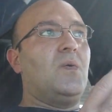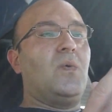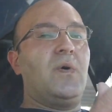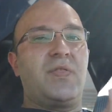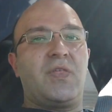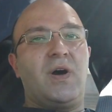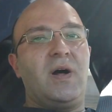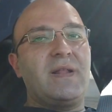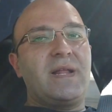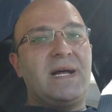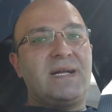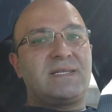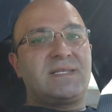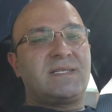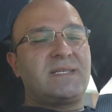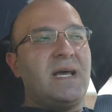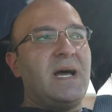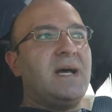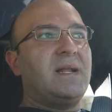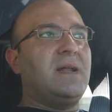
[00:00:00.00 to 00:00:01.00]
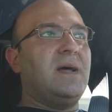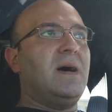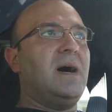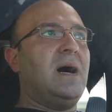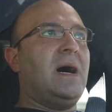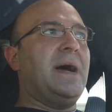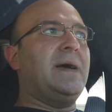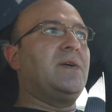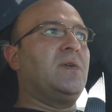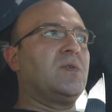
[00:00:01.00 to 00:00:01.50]
With all that said,
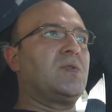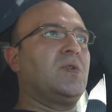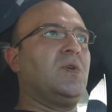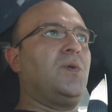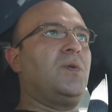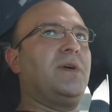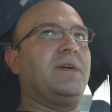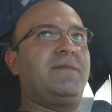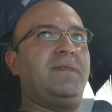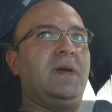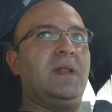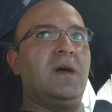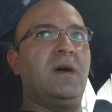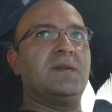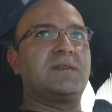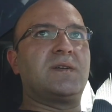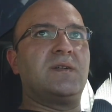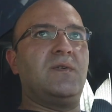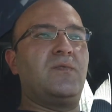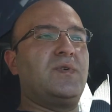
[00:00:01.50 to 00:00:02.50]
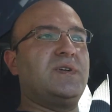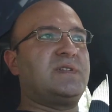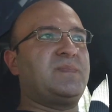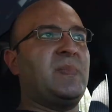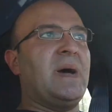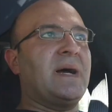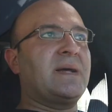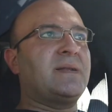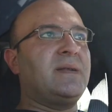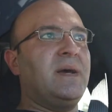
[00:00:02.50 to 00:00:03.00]
I don't know if Elon's going to
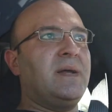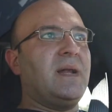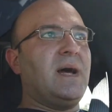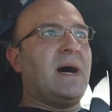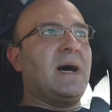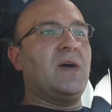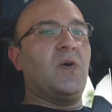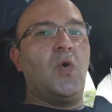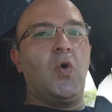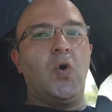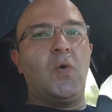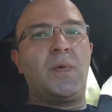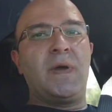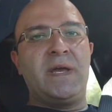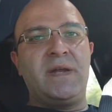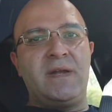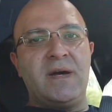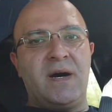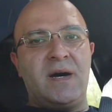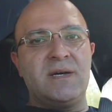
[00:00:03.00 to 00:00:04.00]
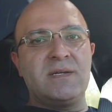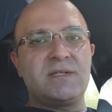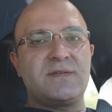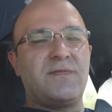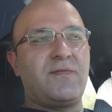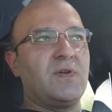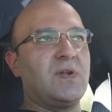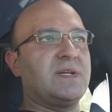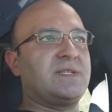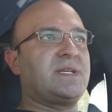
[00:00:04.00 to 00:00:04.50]
respect it. I hope he
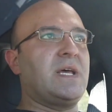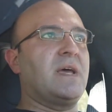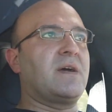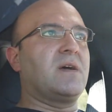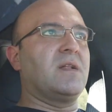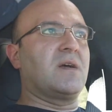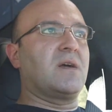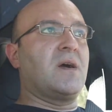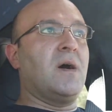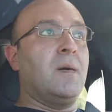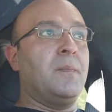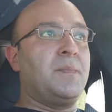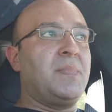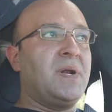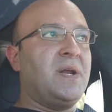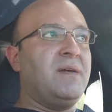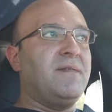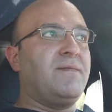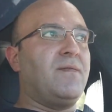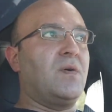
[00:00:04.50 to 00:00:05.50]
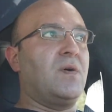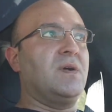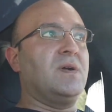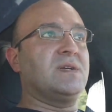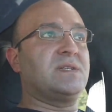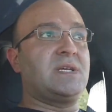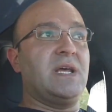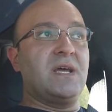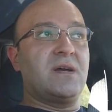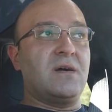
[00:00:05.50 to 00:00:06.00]
does, for the sake of the company, for
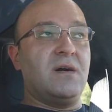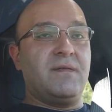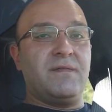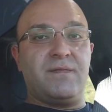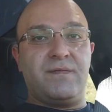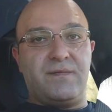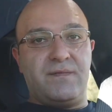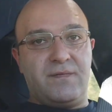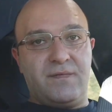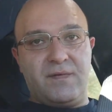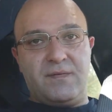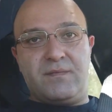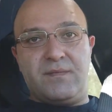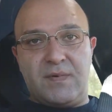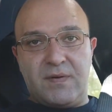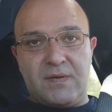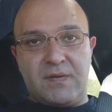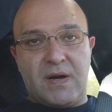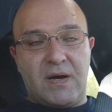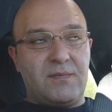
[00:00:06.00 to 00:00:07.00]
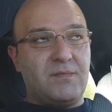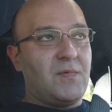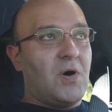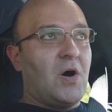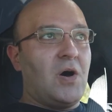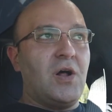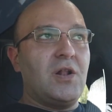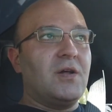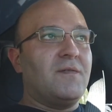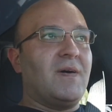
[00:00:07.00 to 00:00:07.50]
the sake of
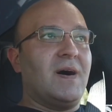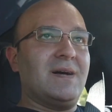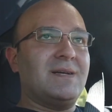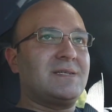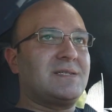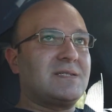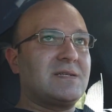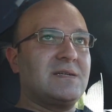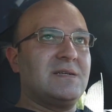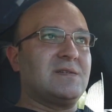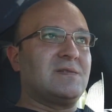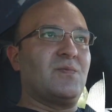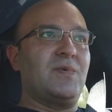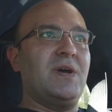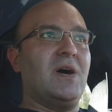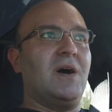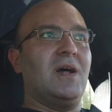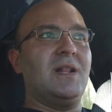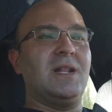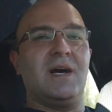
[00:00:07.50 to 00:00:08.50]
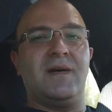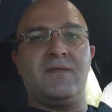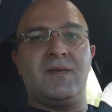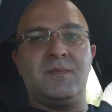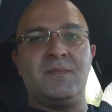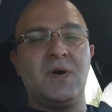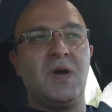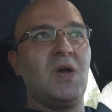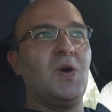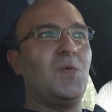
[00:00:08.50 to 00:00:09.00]
all of us, because we all love
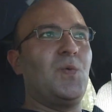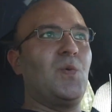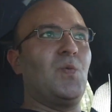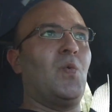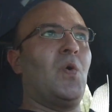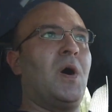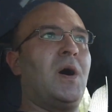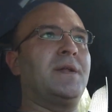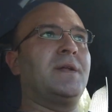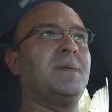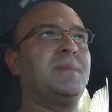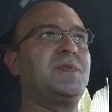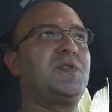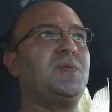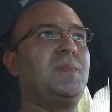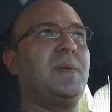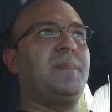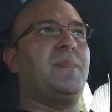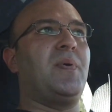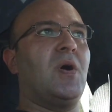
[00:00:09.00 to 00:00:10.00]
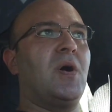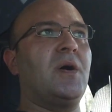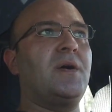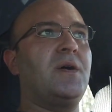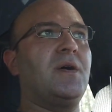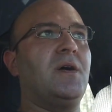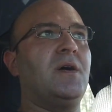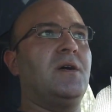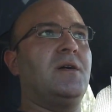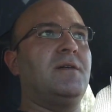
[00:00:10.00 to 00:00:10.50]
him. We want him to be
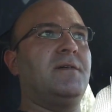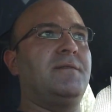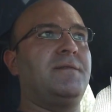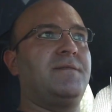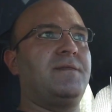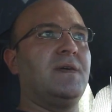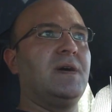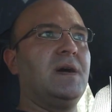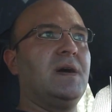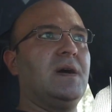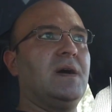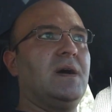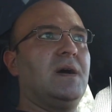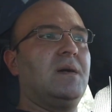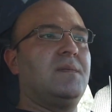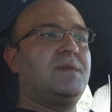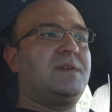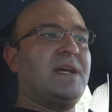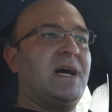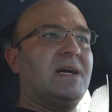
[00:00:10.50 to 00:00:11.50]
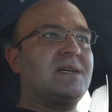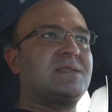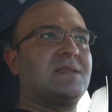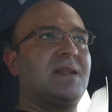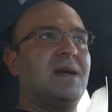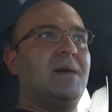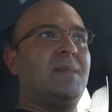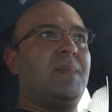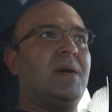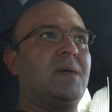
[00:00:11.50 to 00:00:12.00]
part of
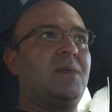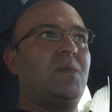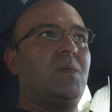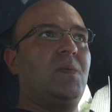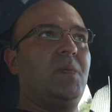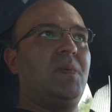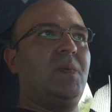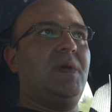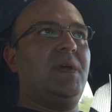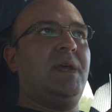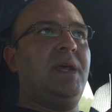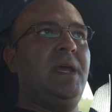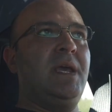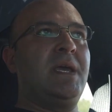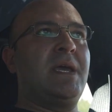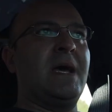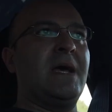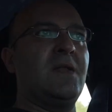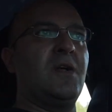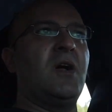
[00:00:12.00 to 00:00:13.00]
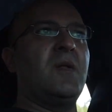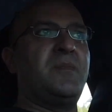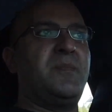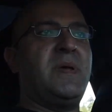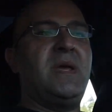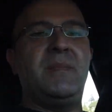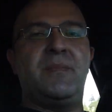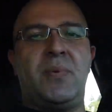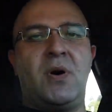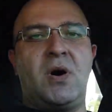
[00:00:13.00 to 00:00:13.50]
Tesla, but he cannot be